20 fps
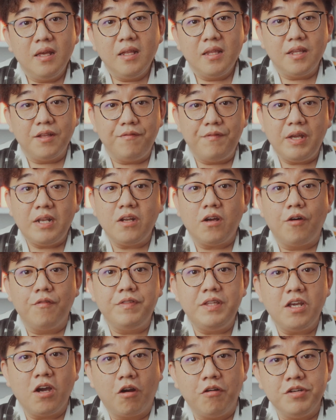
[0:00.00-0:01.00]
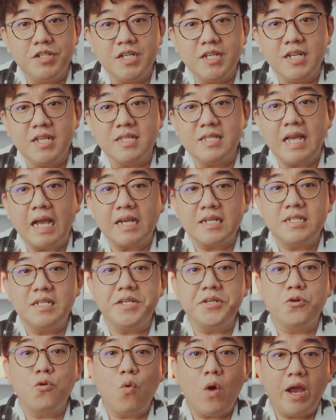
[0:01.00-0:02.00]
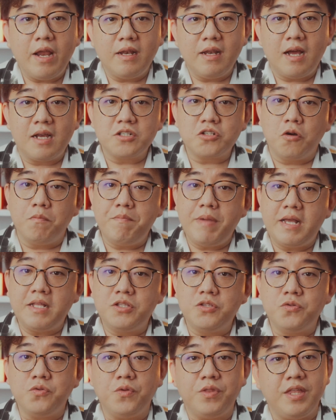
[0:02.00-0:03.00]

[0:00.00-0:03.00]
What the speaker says: The vent of the Origin is actually quite large compared to